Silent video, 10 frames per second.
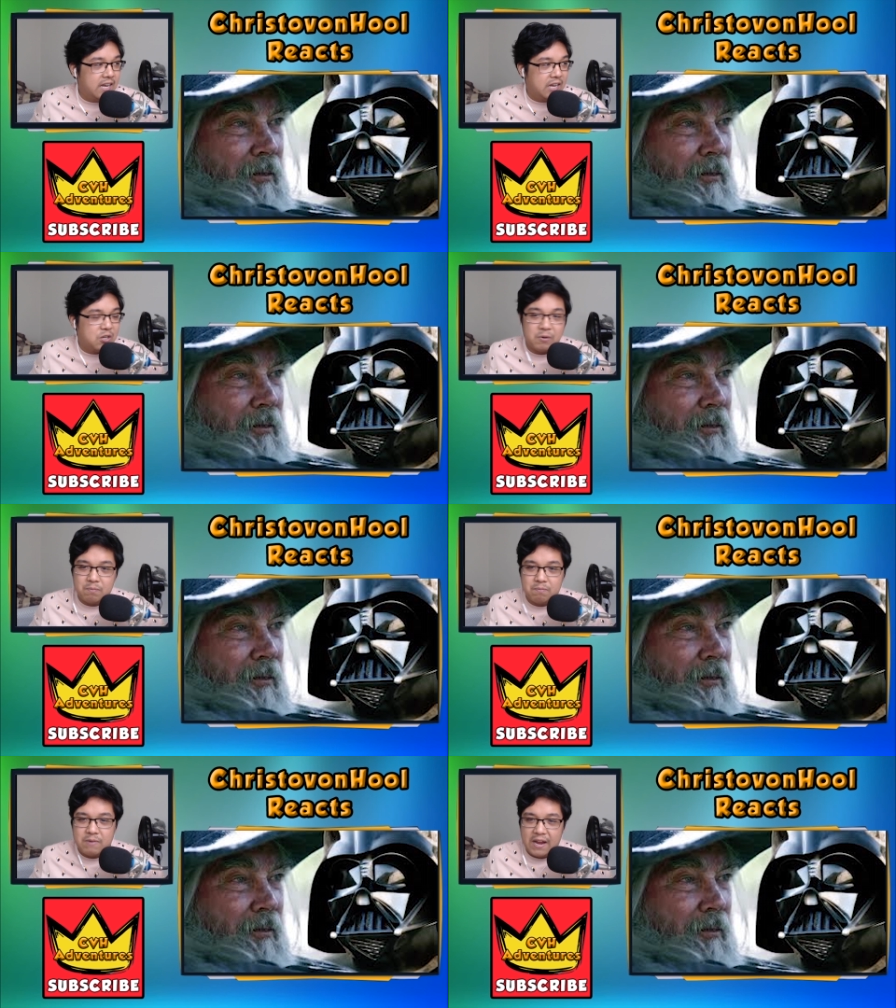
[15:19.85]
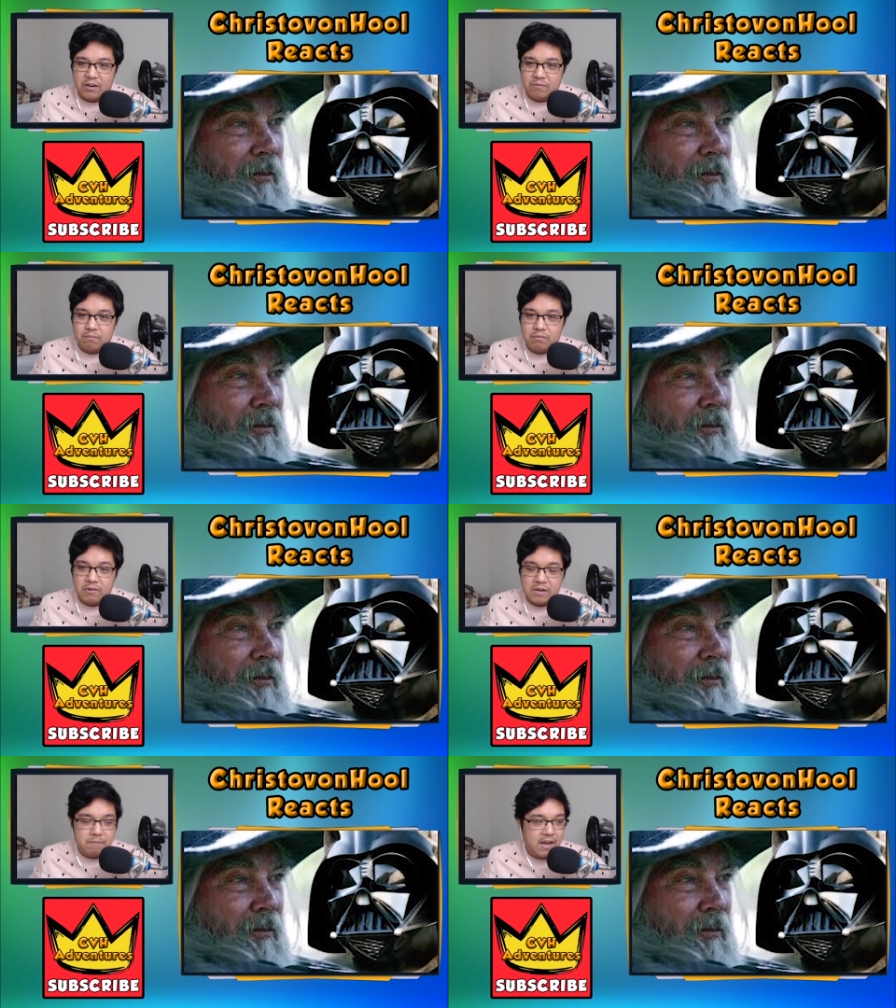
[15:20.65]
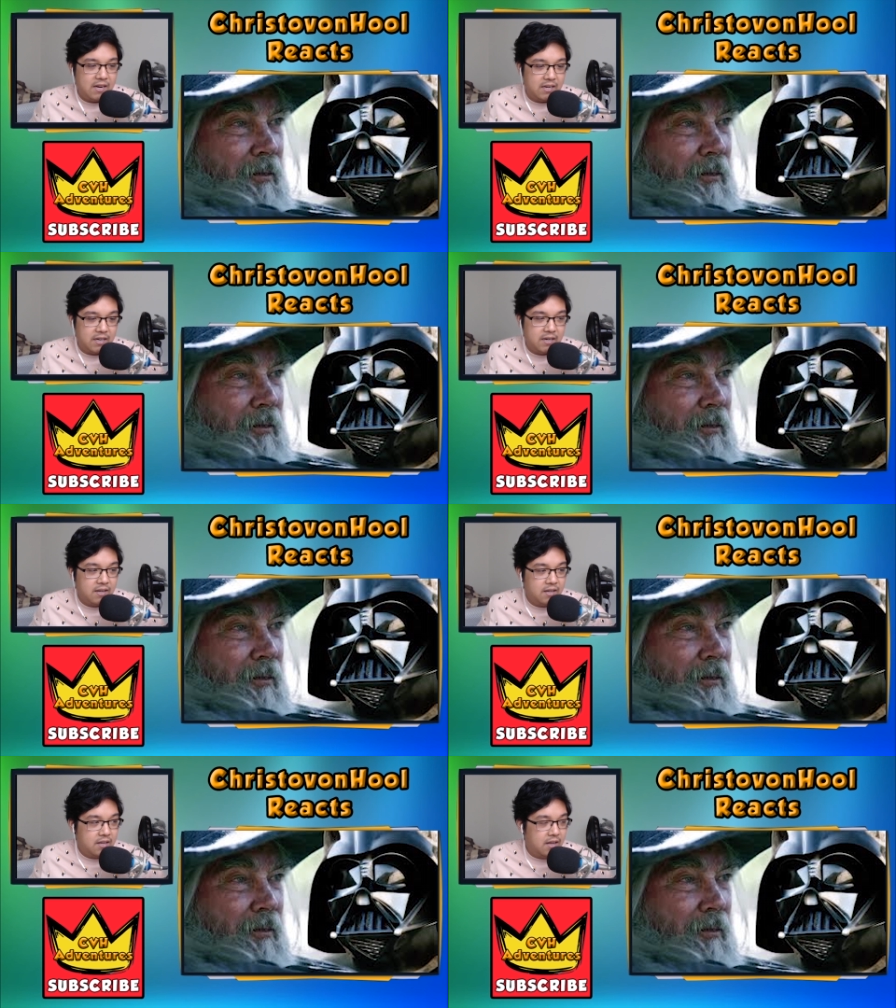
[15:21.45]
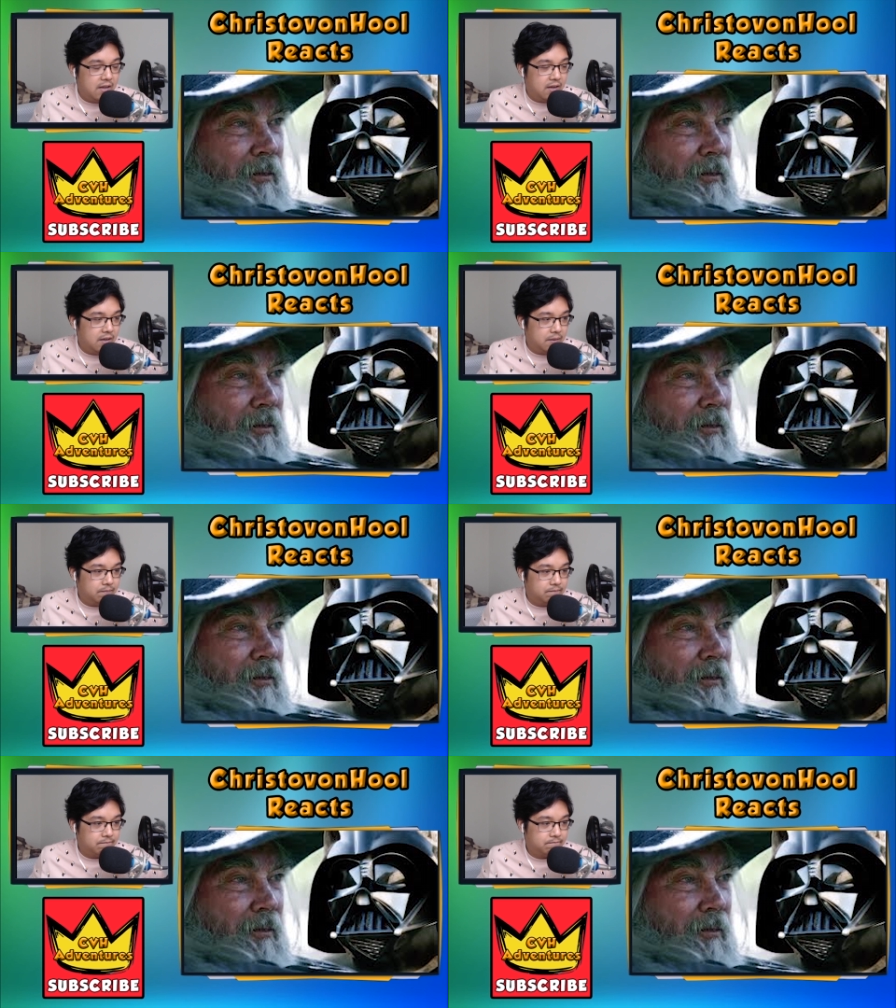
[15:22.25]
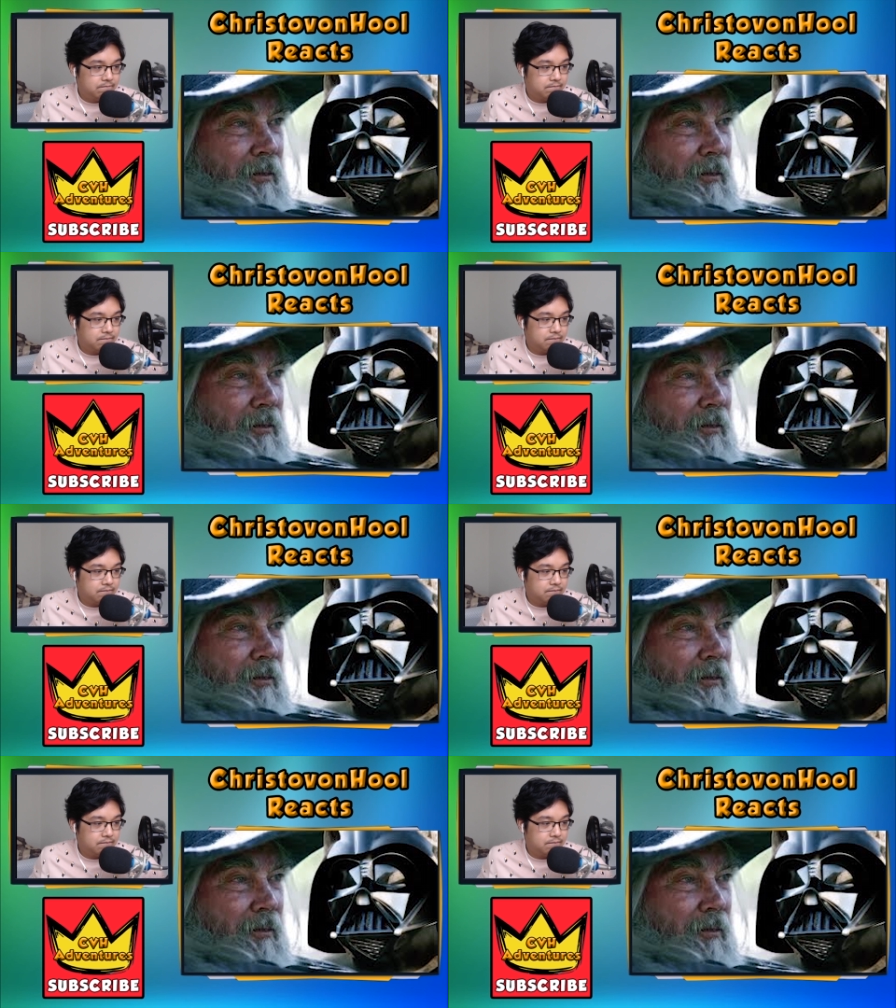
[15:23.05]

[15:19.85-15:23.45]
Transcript: it hurt Gandalf pretty badly. Um,